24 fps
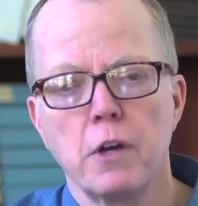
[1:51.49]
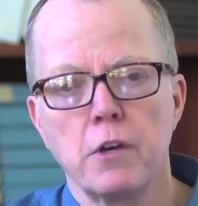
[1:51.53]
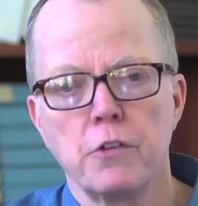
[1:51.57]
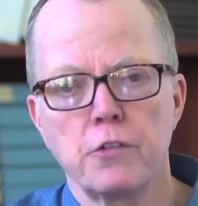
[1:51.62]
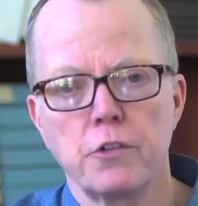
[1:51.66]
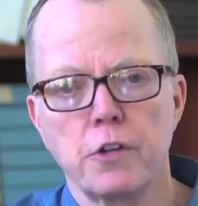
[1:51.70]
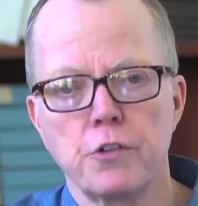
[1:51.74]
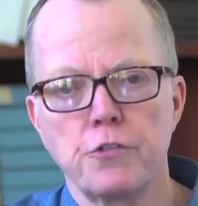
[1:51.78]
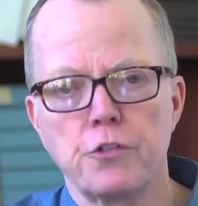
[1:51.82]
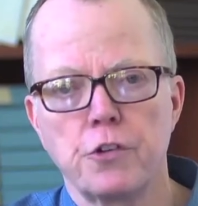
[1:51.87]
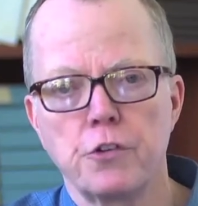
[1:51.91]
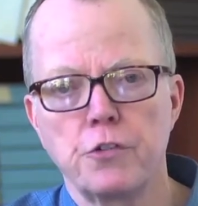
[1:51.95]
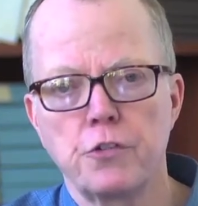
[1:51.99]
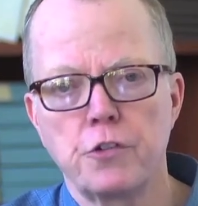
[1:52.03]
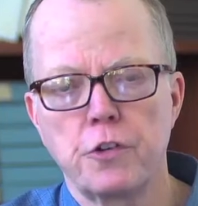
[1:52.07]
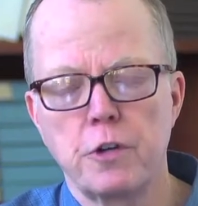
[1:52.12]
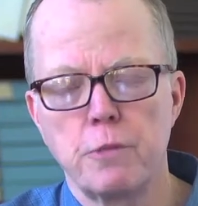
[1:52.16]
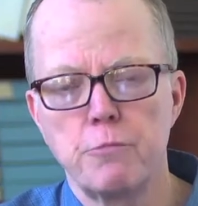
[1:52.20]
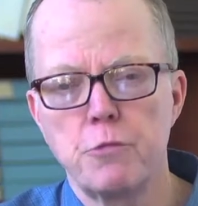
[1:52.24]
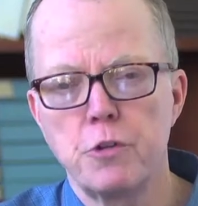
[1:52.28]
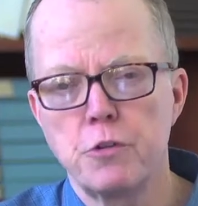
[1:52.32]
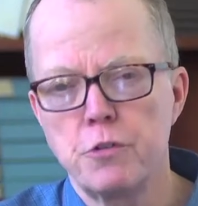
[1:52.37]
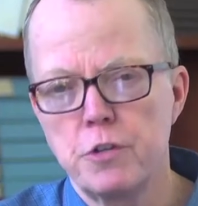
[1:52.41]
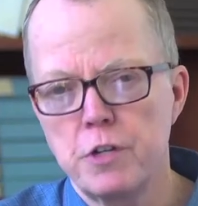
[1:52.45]
such as
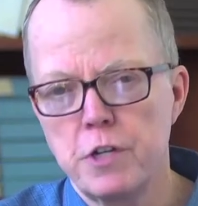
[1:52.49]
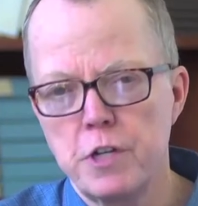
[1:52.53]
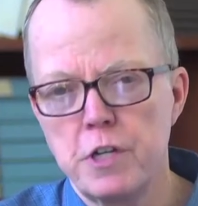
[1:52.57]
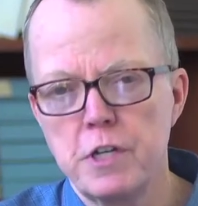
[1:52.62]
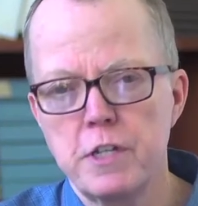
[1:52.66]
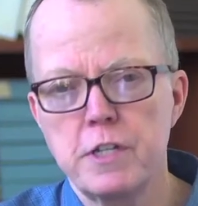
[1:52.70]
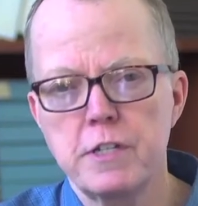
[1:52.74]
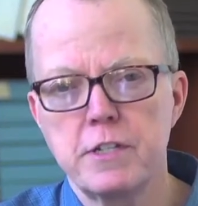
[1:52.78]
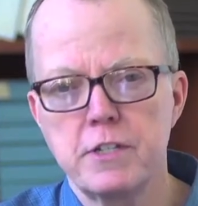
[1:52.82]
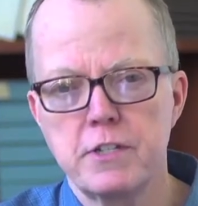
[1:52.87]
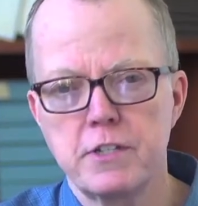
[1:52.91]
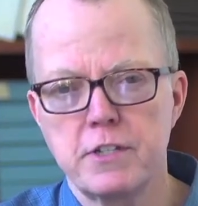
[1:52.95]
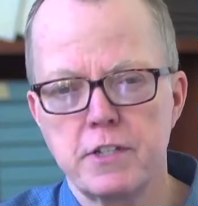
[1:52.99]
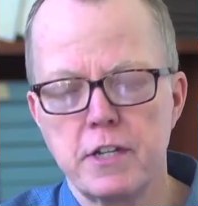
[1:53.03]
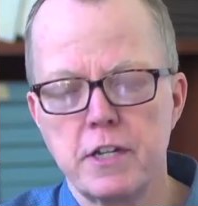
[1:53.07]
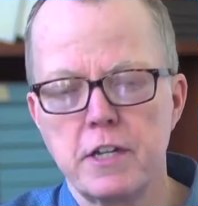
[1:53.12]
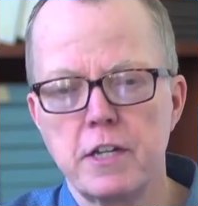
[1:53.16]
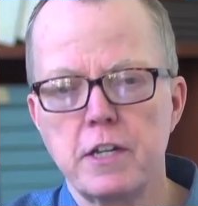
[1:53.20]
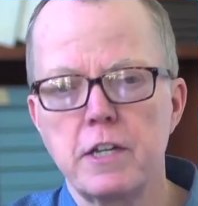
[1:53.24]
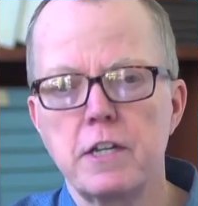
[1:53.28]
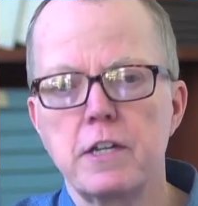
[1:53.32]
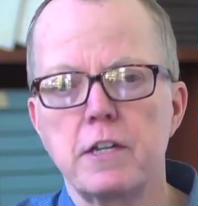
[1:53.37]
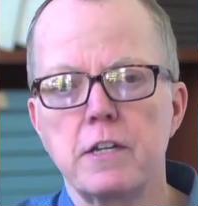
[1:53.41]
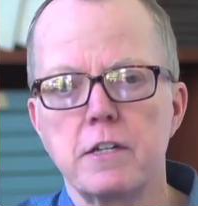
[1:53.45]
community and
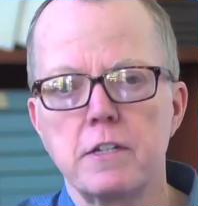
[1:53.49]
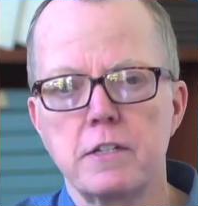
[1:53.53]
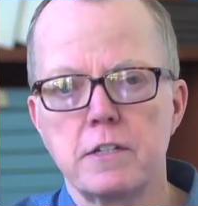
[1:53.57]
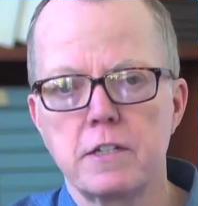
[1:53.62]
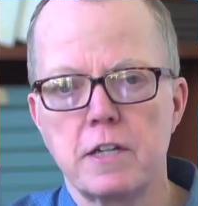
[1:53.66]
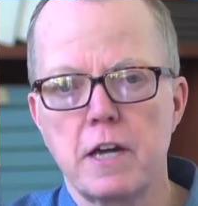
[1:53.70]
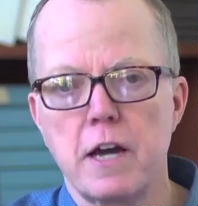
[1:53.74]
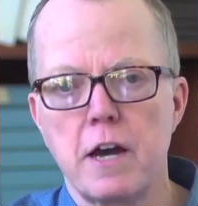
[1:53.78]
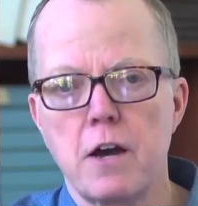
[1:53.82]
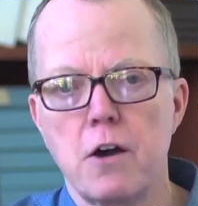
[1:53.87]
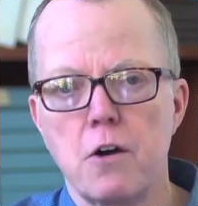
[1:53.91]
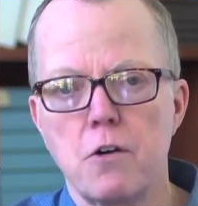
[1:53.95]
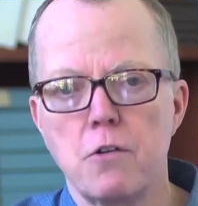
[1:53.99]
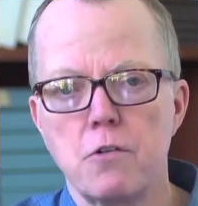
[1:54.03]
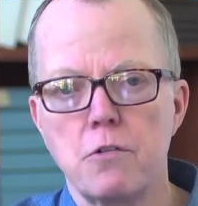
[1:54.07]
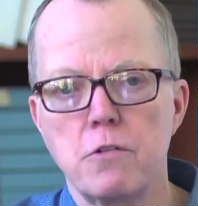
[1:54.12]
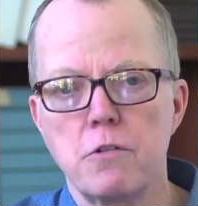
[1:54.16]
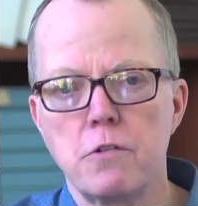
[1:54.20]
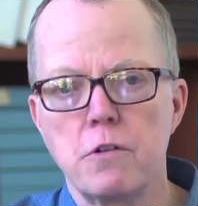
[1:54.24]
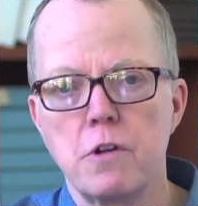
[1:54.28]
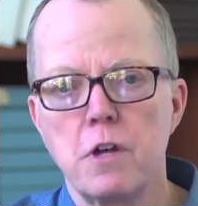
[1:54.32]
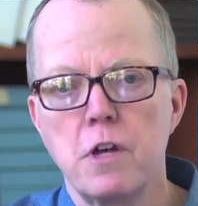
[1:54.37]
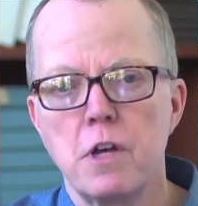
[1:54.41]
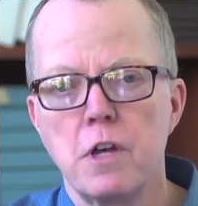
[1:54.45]
city and
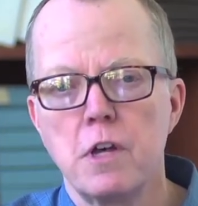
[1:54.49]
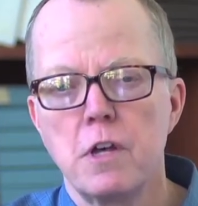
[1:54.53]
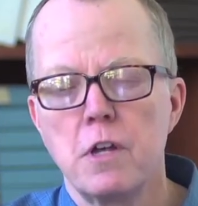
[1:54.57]
town.